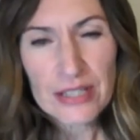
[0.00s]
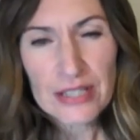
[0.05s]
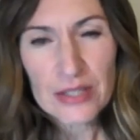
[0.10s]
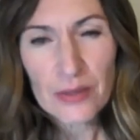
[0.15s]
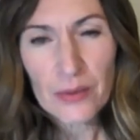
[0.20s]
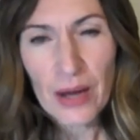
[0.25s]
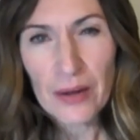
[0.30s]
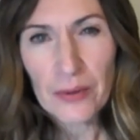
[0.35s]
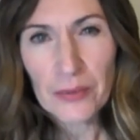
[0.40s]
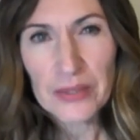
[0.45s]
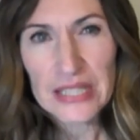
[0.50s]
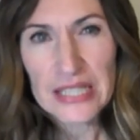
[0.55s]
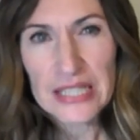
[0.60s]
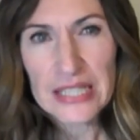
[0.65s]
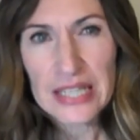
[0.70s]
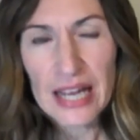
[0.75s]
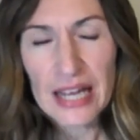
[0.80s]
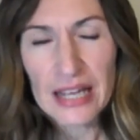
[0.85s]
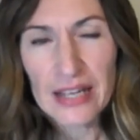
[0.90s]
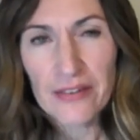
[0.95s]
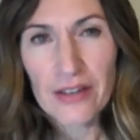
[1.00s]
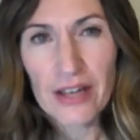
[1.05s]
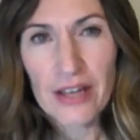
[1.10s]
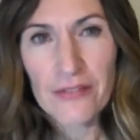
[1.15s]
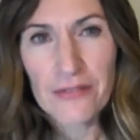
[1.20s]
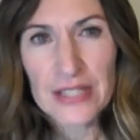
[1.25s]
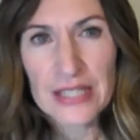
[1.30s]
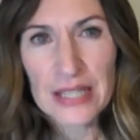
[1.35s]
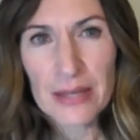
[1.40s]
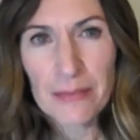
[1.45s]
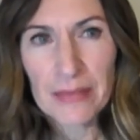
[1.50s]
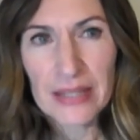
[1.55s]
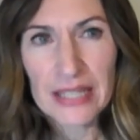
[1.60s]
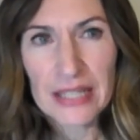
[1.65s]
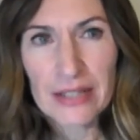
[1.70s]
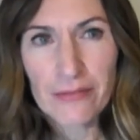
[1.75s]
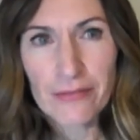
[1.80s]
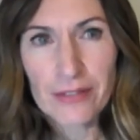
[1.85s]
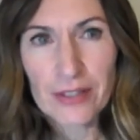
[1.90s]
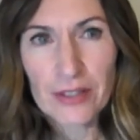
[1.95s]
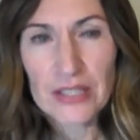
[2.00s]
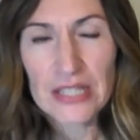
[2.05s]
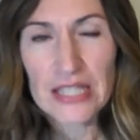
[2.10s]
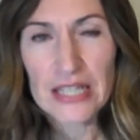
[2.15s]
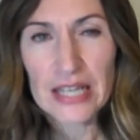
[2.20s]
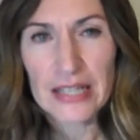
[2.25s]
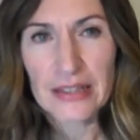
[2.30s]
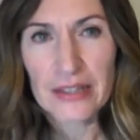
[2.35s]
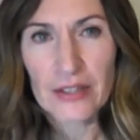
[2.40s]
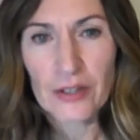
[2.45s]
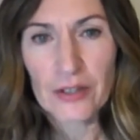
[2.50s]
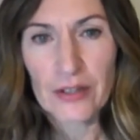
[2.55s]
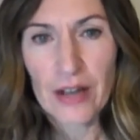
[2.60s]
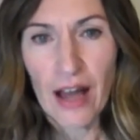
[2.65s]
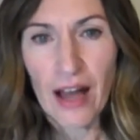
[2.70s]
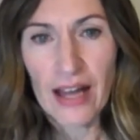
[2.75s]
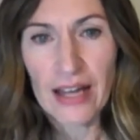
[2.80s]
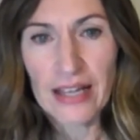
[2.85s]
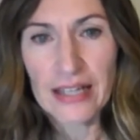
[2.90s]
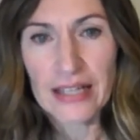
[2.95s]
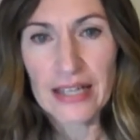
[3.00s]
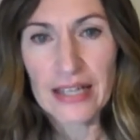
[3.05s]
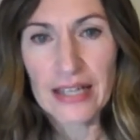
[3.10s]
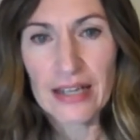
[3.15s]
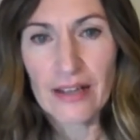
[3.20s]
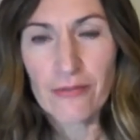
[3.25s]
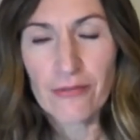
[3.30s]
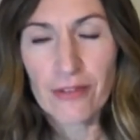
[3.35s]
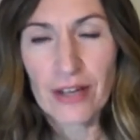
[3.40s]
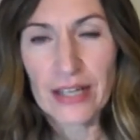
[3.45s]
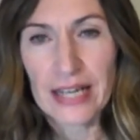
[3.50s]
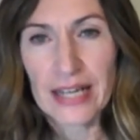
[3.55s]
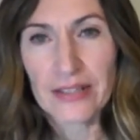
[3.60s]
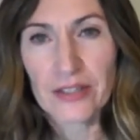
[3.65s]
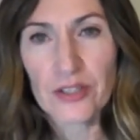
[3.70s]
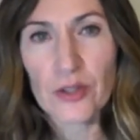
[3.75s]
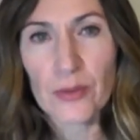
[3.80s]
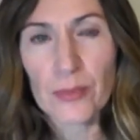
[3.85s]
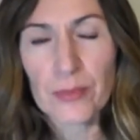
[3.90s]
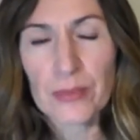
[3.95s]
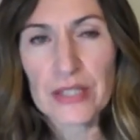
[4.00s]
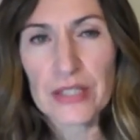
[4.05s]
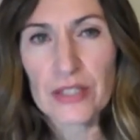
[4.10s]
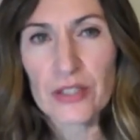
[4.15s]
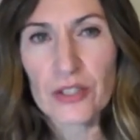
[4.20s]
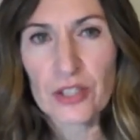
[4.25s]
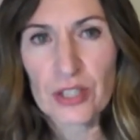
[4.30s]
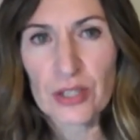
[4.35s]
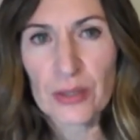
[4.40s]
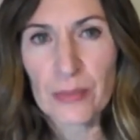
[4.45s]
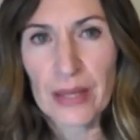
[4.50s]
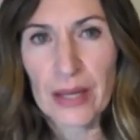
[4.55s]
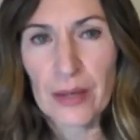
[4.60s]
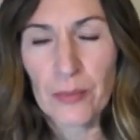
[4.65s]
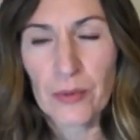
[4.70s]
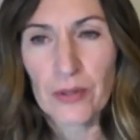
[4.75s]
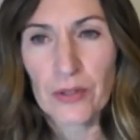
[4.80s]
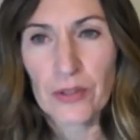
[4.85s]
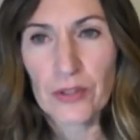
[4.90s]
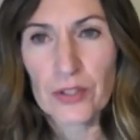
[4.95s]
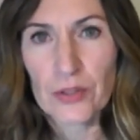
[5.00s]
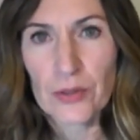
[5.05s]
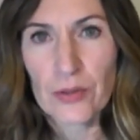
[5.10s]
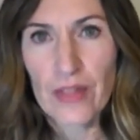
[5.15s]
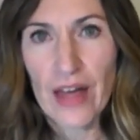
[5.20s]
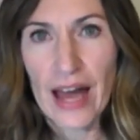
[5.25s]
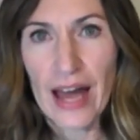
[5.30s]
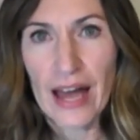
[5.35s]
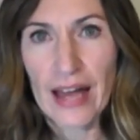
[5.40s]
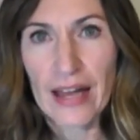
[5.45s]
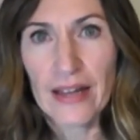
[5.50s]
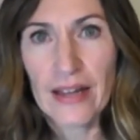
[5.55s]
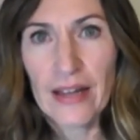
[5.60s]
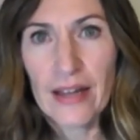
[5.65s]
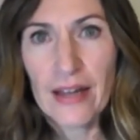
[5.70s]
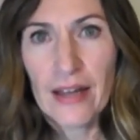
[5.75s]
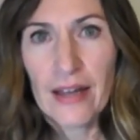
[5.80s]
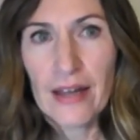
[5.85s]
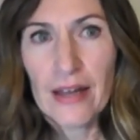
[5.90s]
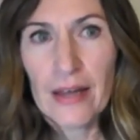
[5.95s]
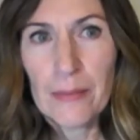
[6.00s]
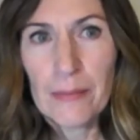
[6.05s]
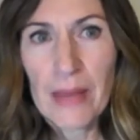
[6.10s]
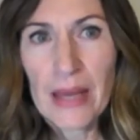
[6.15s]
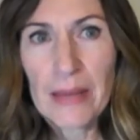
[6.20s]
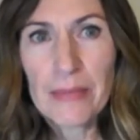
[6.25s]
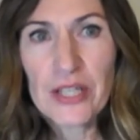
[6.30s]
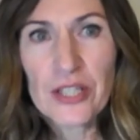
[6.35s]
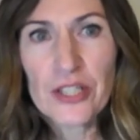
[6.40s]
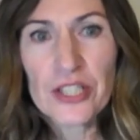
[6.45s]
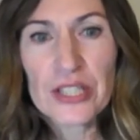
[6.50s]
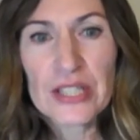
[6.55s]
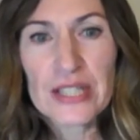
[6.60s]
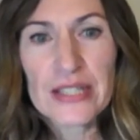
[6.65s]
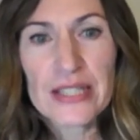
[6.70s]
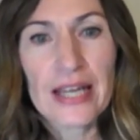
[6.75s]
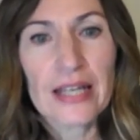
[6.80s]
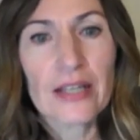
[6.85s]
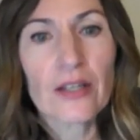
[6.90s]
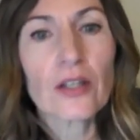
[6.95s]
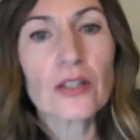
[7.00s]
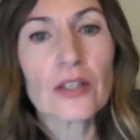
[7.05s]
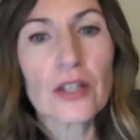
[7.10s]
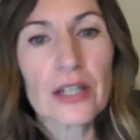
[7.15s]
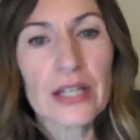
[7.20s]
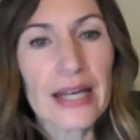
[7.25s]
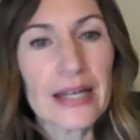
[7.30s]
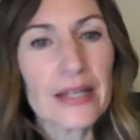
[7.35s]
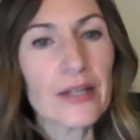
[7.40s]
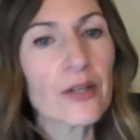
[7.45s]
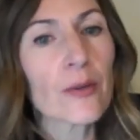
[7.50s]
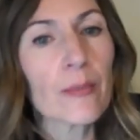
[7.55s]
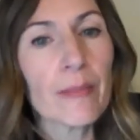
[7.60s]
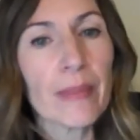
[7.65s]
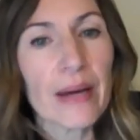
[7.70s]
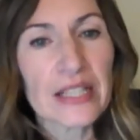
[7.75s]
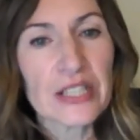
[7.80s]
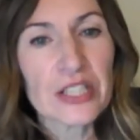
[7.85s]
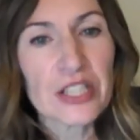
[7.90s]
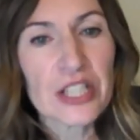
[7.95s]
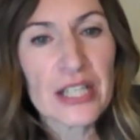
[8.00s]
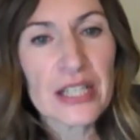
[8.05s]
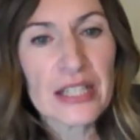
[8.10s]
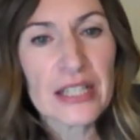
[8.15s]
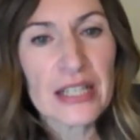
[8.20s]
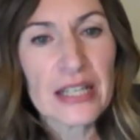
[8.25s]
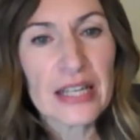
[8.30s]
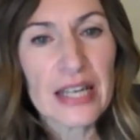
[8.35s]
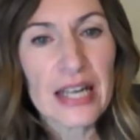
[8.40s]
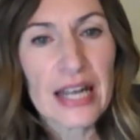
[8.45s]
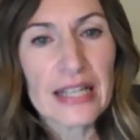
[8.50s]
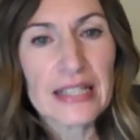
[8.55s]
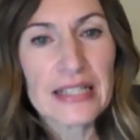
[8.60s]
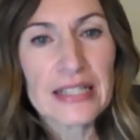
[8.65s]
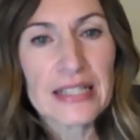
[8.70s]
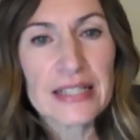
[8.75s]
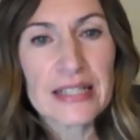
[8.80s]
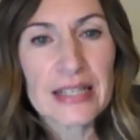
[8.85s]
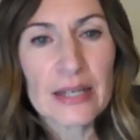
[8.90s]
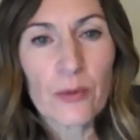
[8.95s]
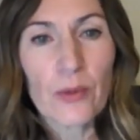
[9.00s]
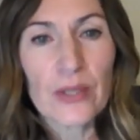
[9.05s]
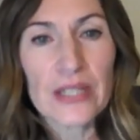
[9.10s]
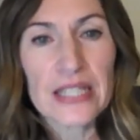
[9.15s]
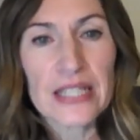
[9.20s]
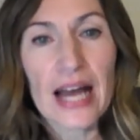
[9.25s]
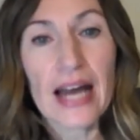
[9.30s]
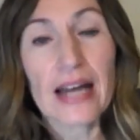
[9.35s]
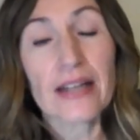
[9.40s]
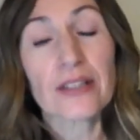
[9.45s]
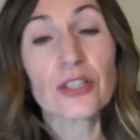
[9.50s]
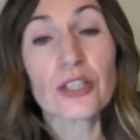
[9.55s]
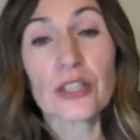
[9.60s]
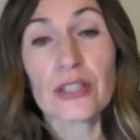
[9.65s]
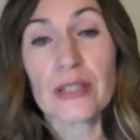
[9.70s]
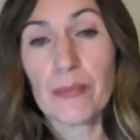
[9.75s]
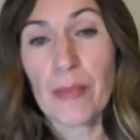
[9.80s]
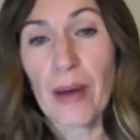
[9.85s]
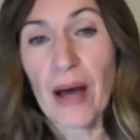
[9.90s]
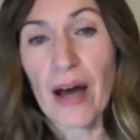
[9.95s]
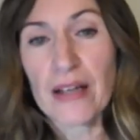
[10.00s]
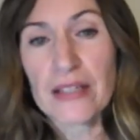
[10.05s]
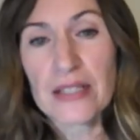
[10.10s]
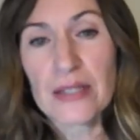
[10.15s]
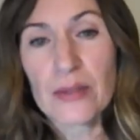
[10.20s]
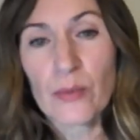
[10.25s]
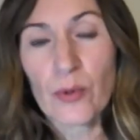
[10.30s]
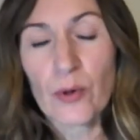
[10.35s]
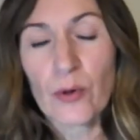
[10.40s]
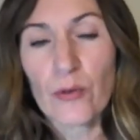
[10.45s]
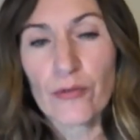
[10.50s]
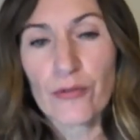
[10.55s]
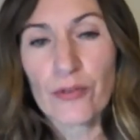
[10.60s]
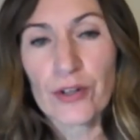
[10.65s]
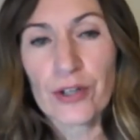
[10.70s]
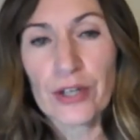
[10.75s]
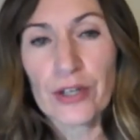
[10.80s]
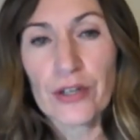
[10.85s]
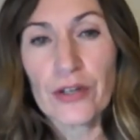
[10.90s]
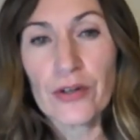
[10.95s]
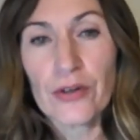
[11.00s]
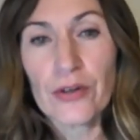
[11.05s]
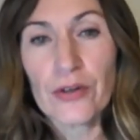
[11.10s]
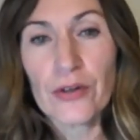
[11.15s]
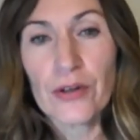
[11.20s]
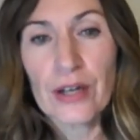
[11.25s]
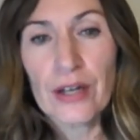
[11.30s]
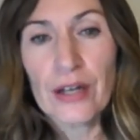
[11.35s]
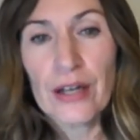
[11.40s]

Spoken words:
So I would say if somebody feels like they're not in a financial position to be able to do that, maybe just take a look at your budget and see what's actually possible for you,